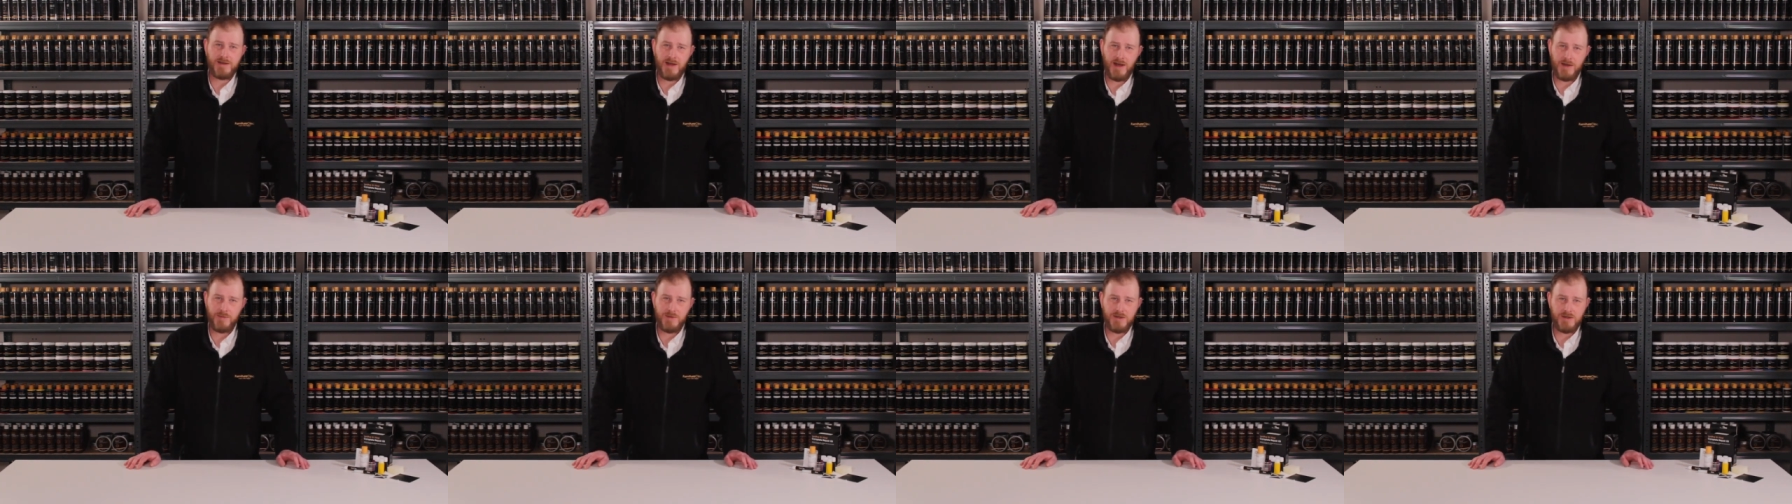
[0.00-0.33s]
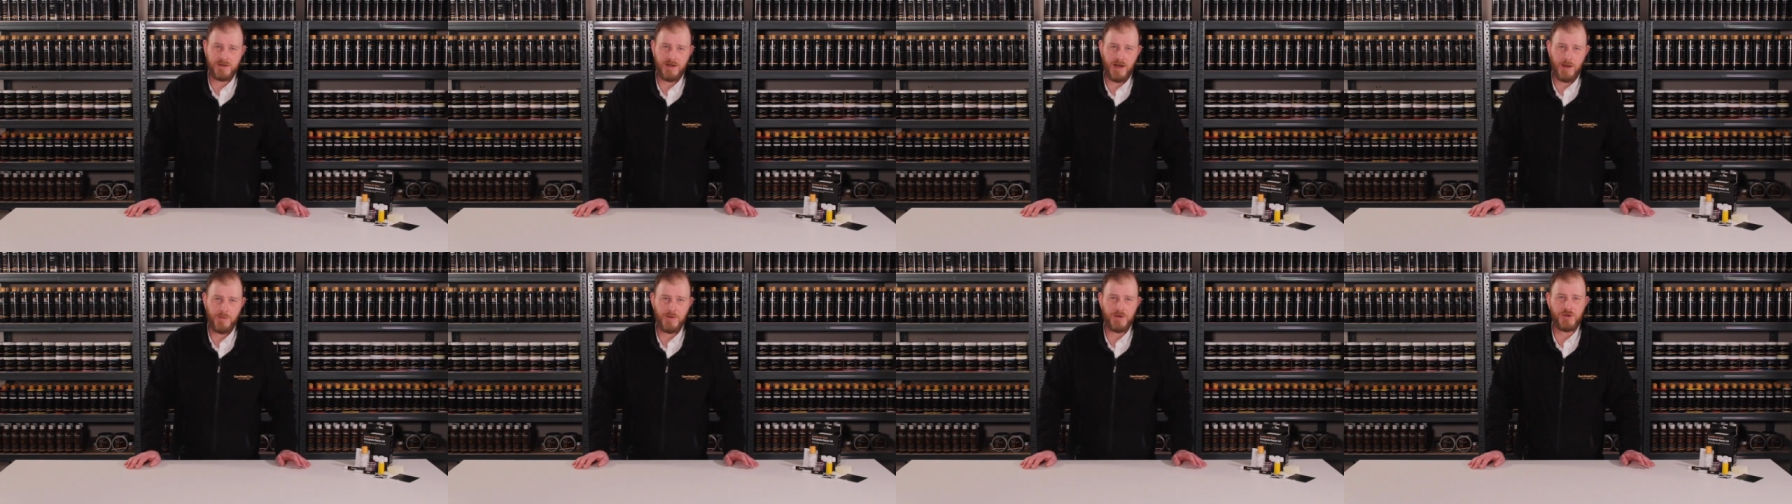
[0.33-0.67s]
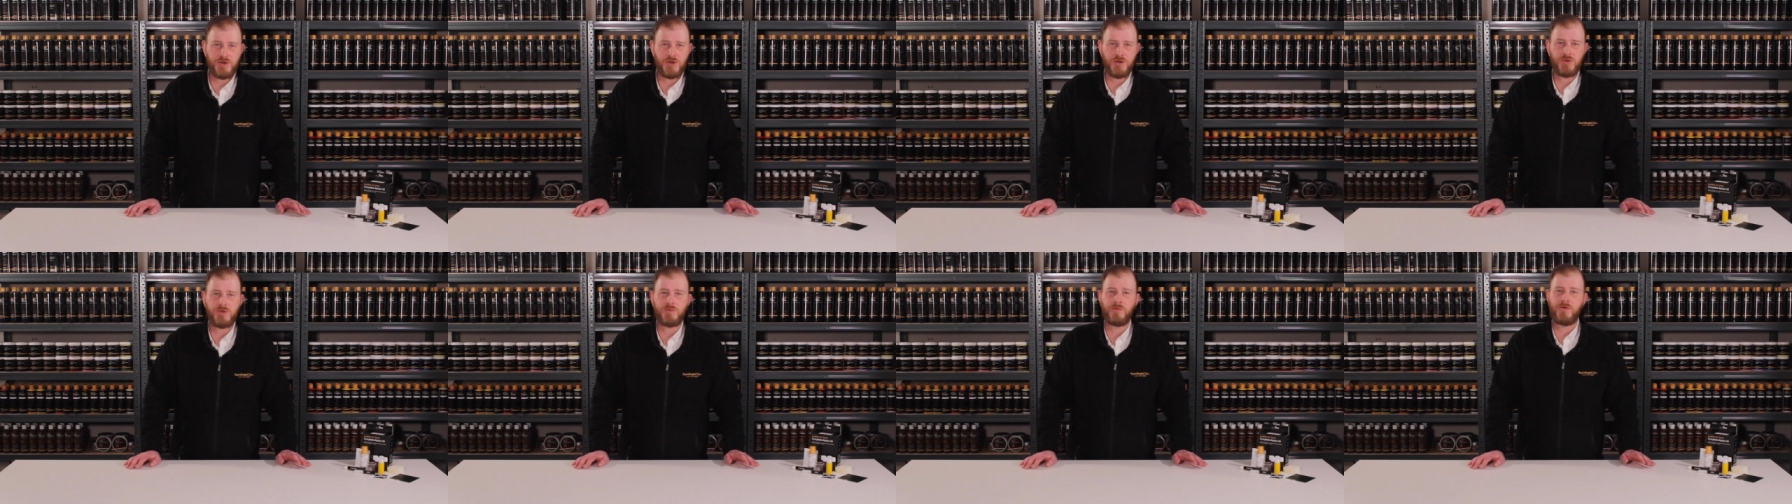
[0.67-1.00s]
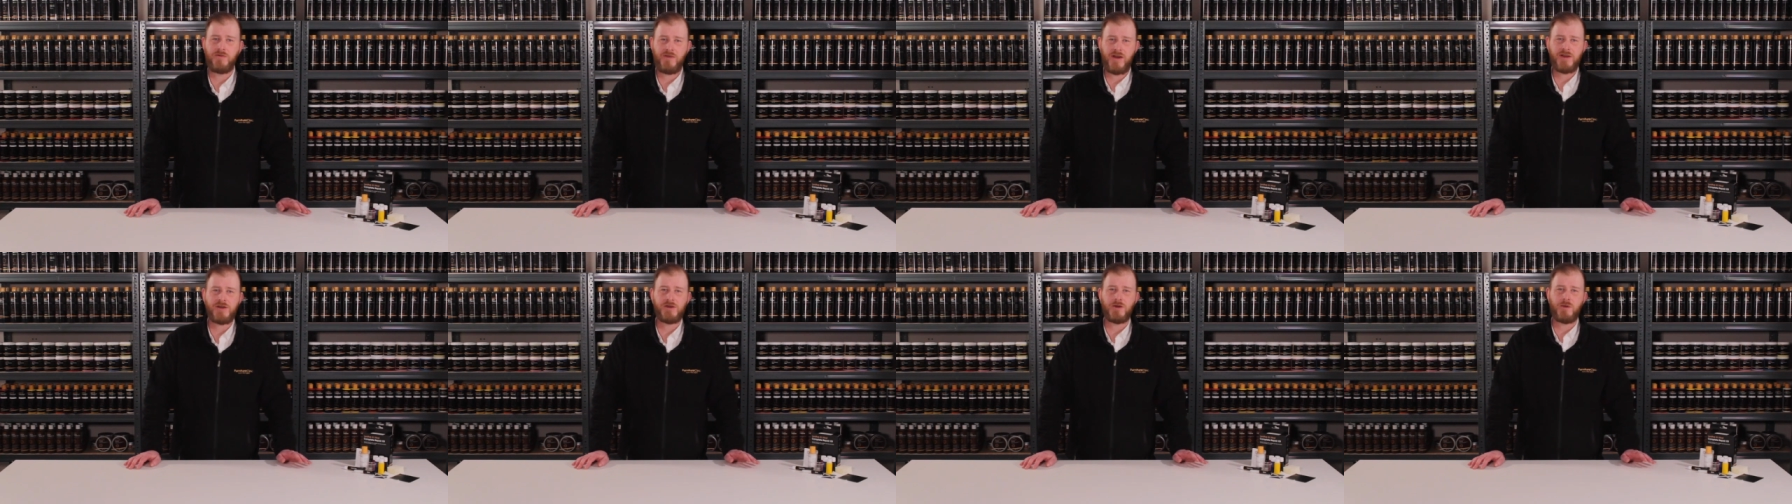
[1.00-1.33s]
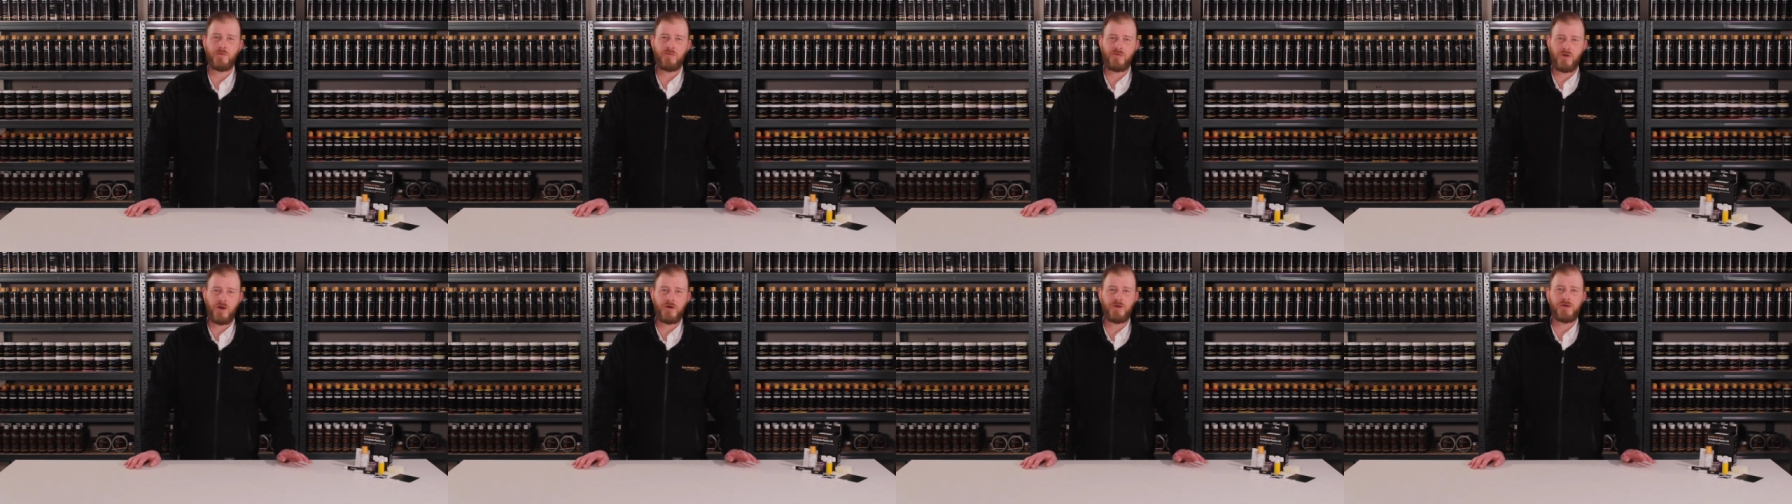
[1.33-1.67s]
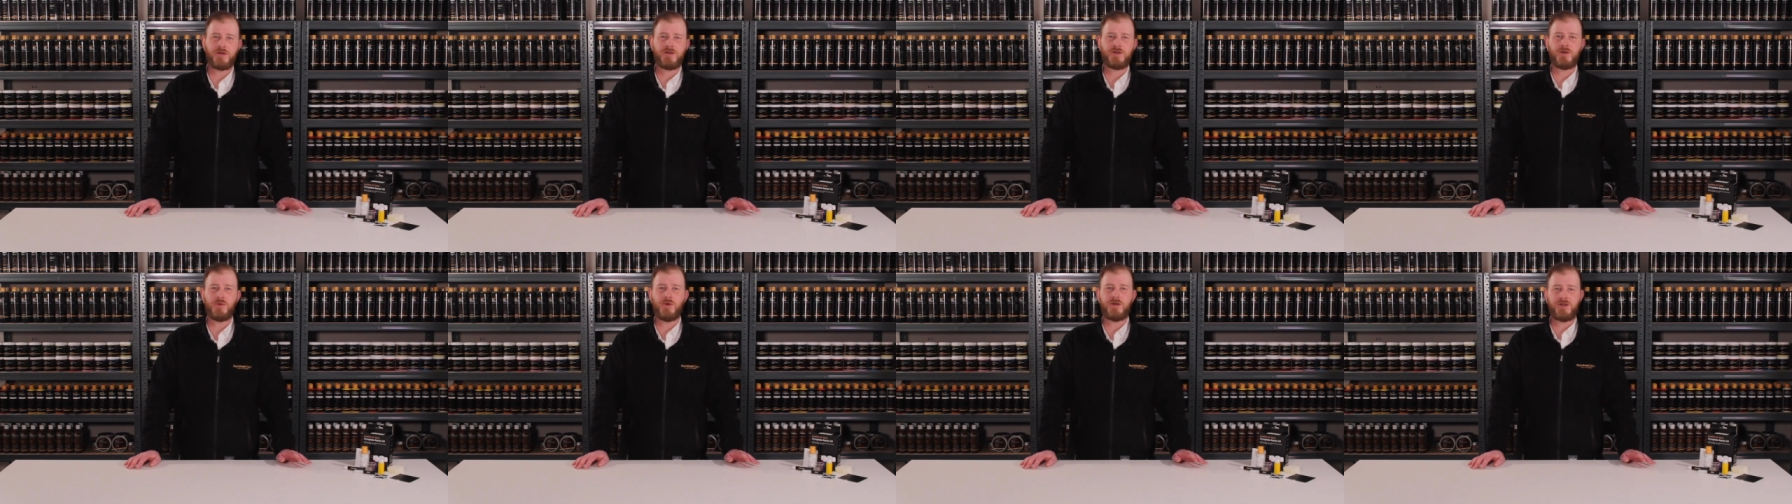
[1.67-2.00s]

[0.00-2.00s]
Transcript: types of damage using professional products to